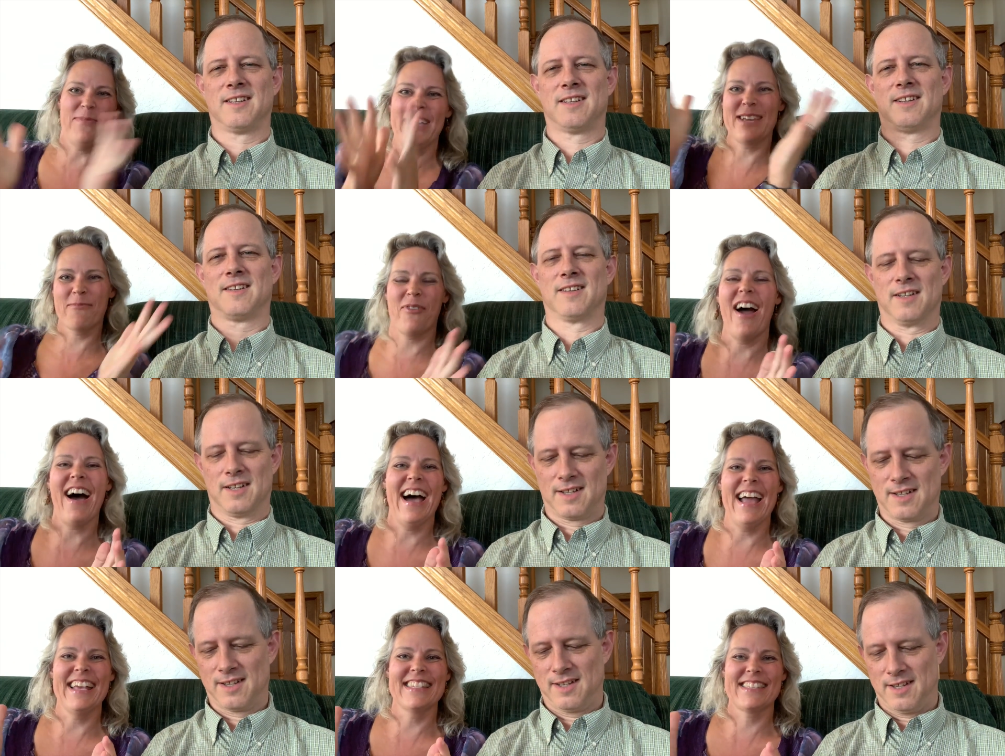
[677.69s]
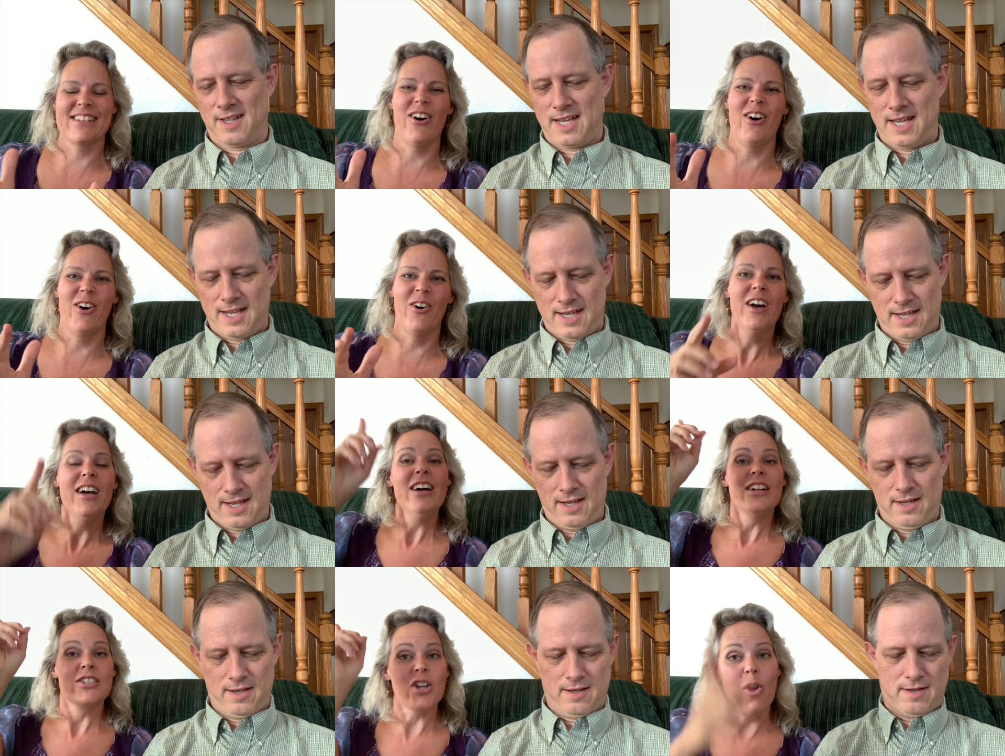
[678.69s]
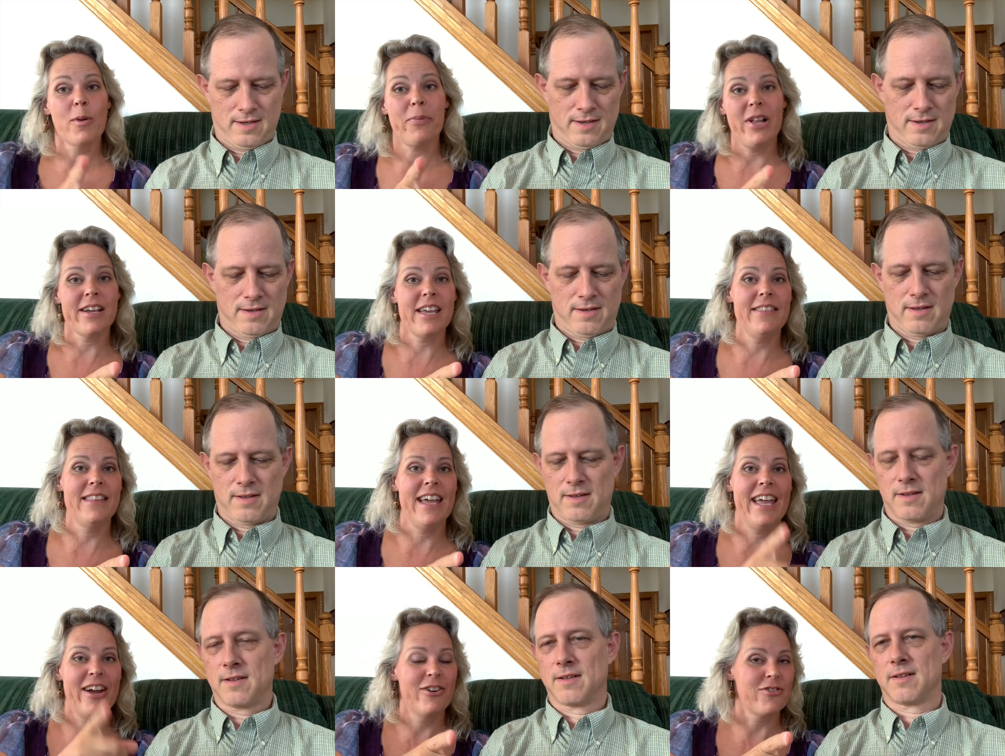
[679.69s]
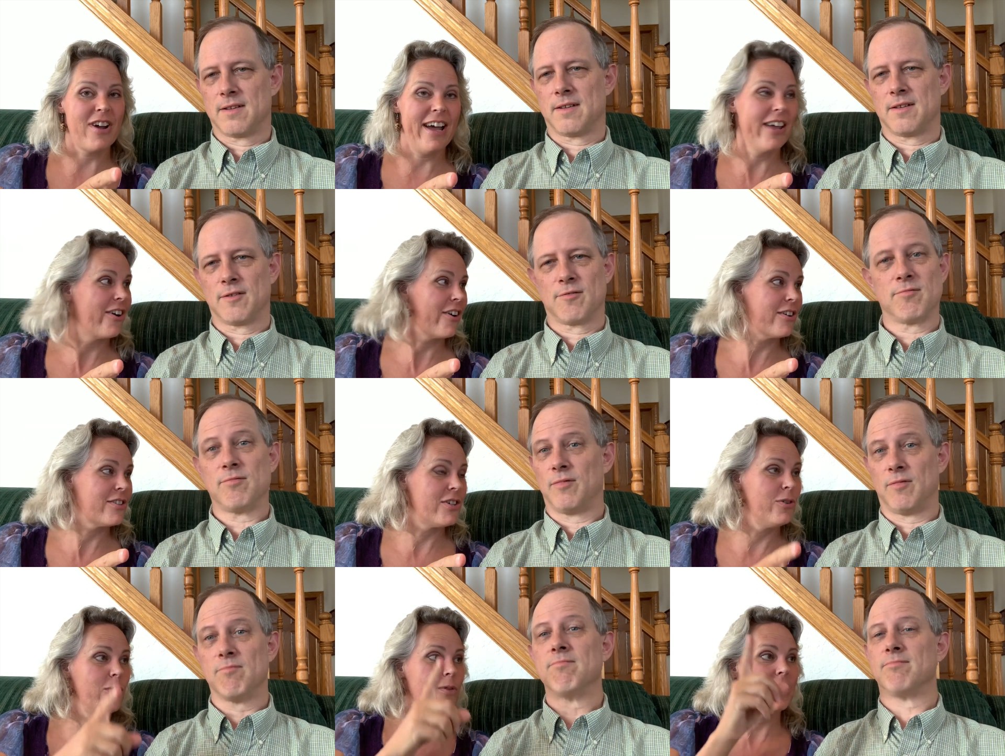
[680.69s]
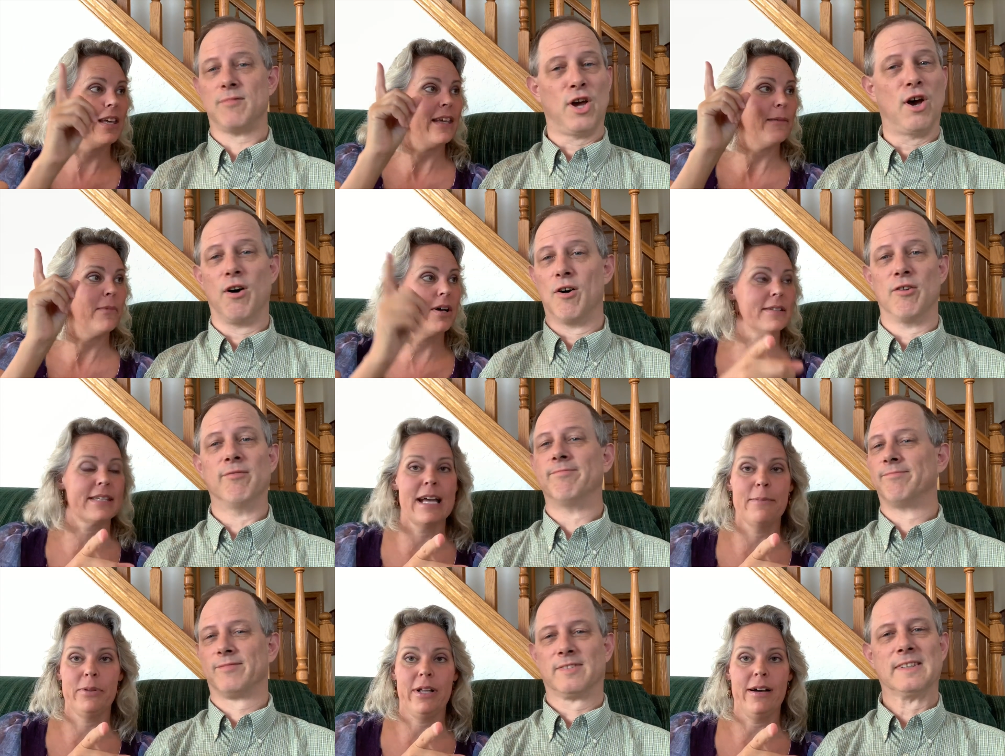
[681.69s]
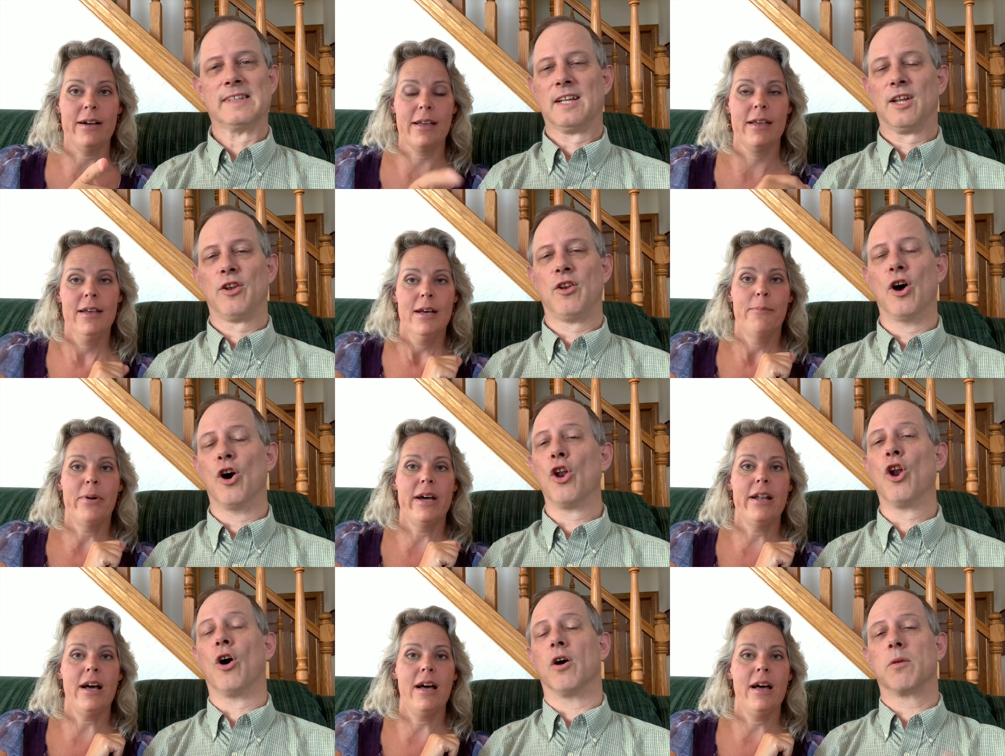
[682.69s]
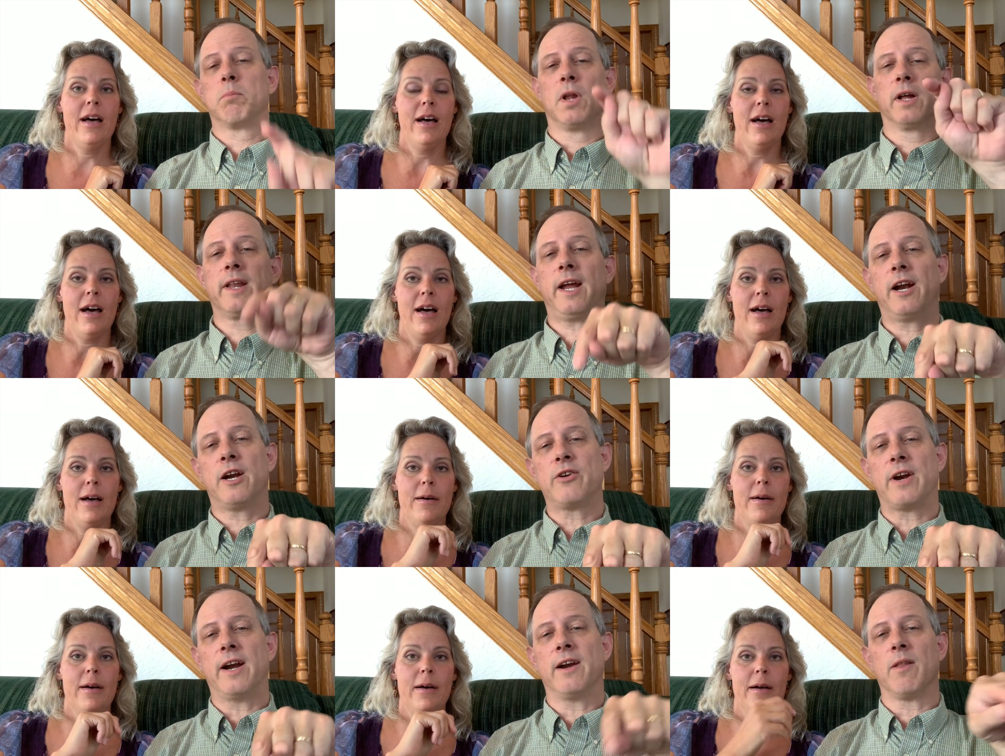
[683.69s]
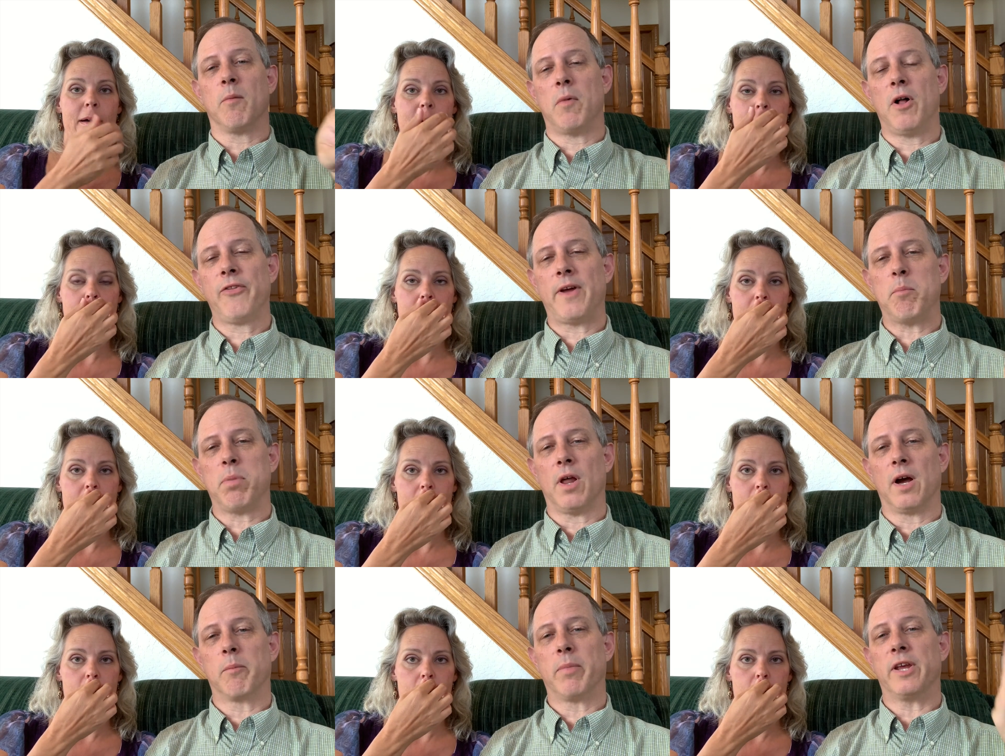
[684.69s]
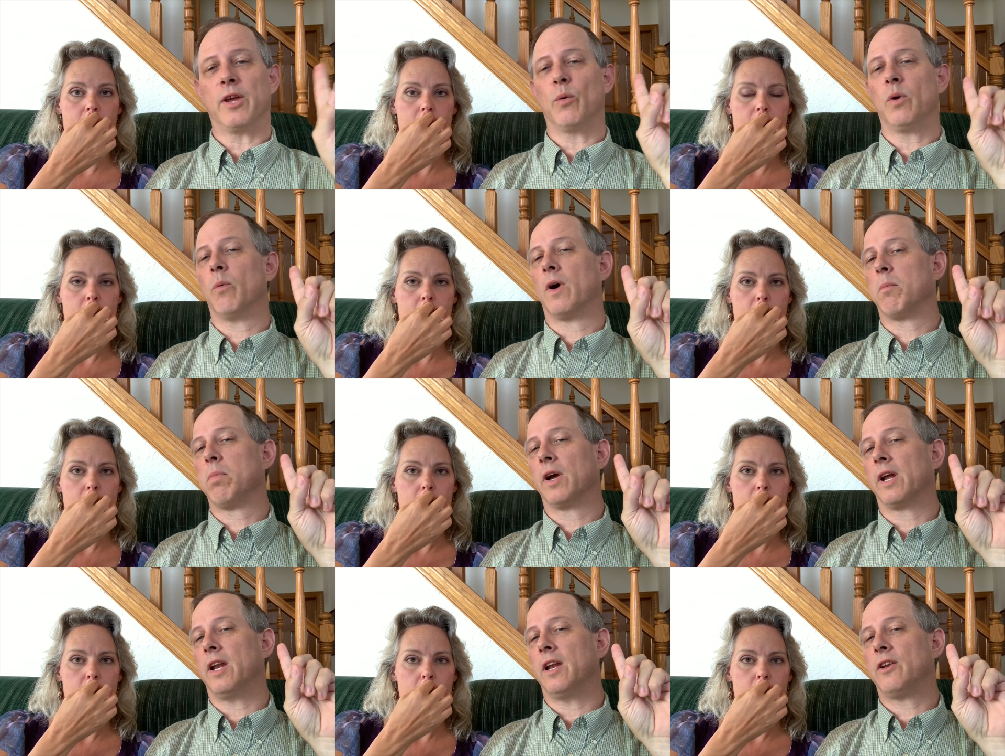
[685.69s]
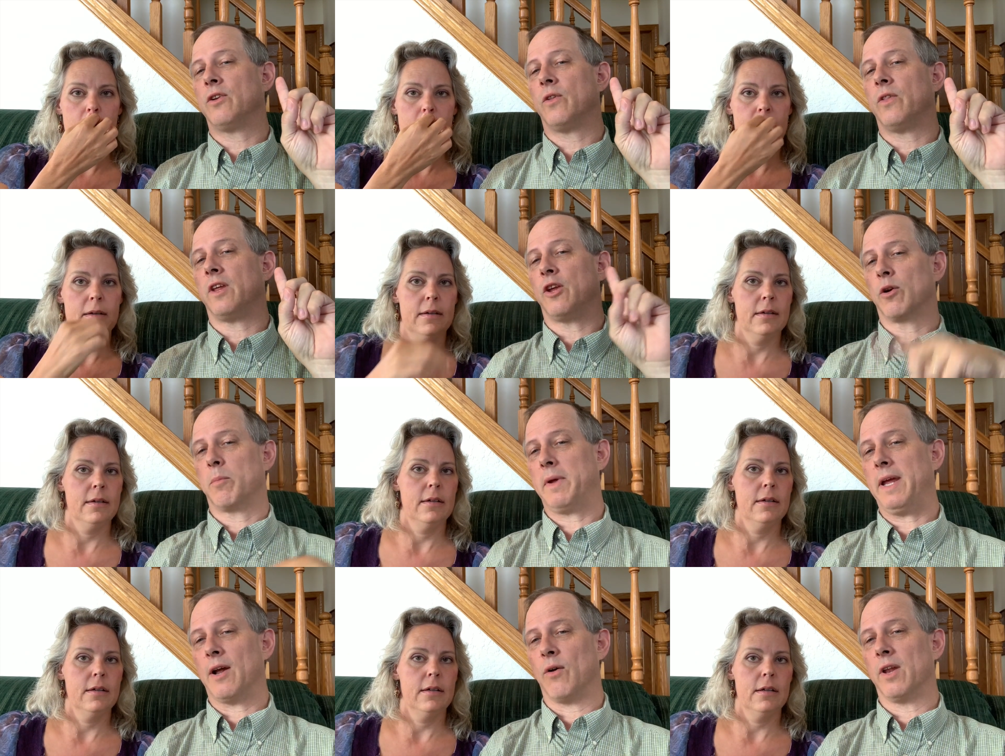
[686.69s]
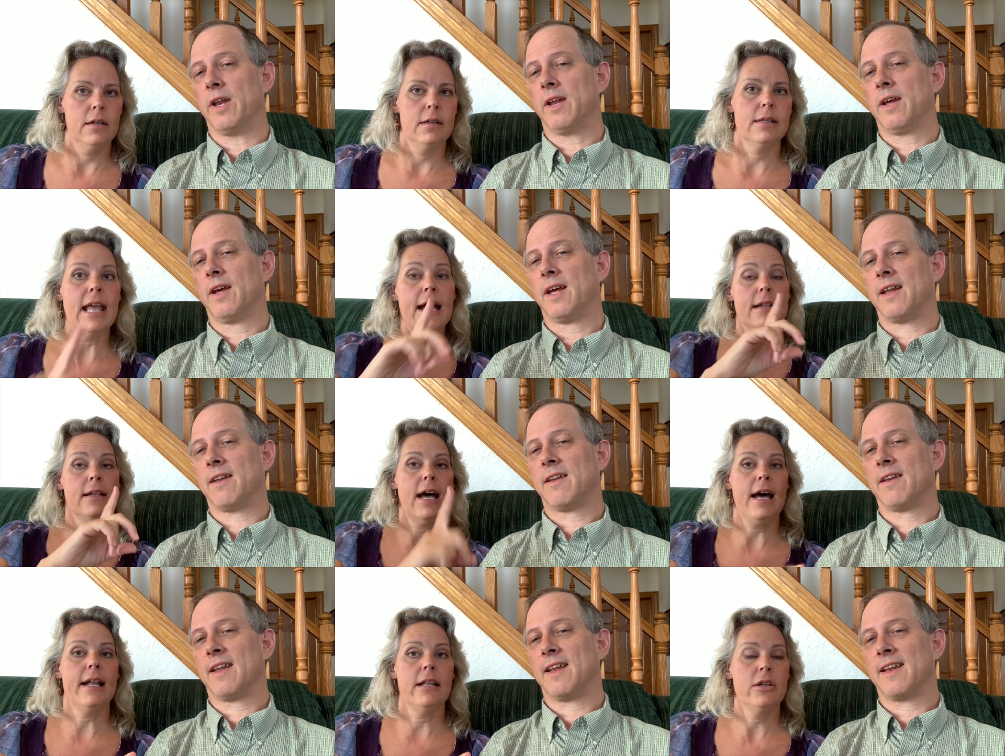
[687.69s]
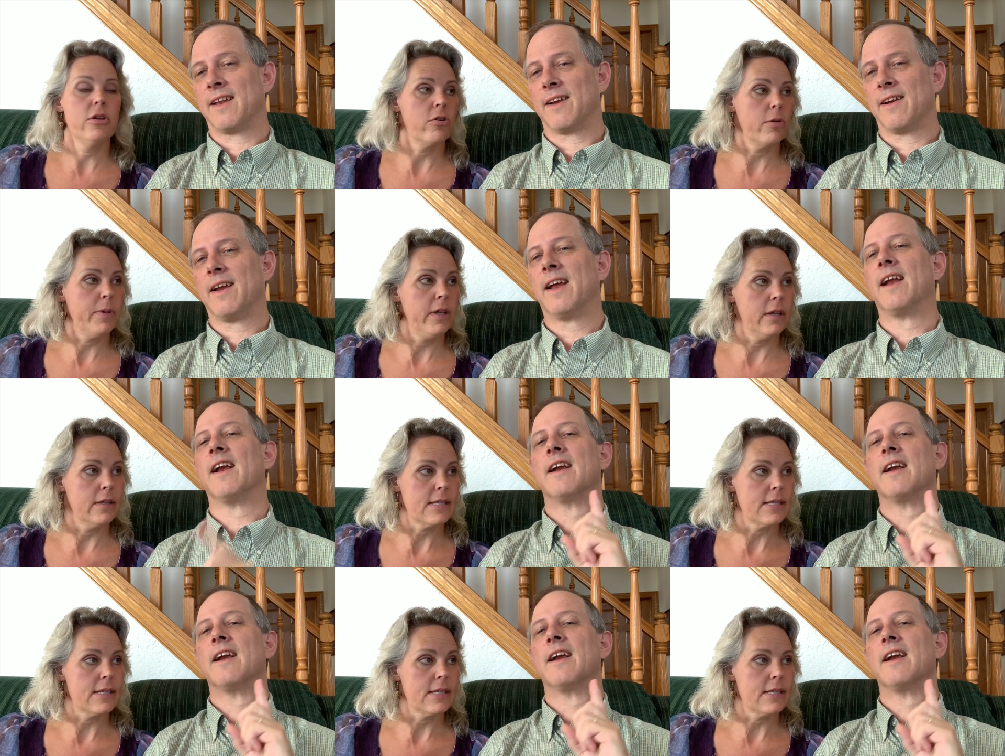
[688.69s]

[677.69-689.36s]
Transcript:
Speaker 1: big prize. So don't plug in the hair dryer to the no. multi-plug. No, no,
Speaker 2: no, plug the hair dryer into the multi-plug, but you wouldn't want to plug it into the European outlet.
Speaker 1: Yeah, not on the European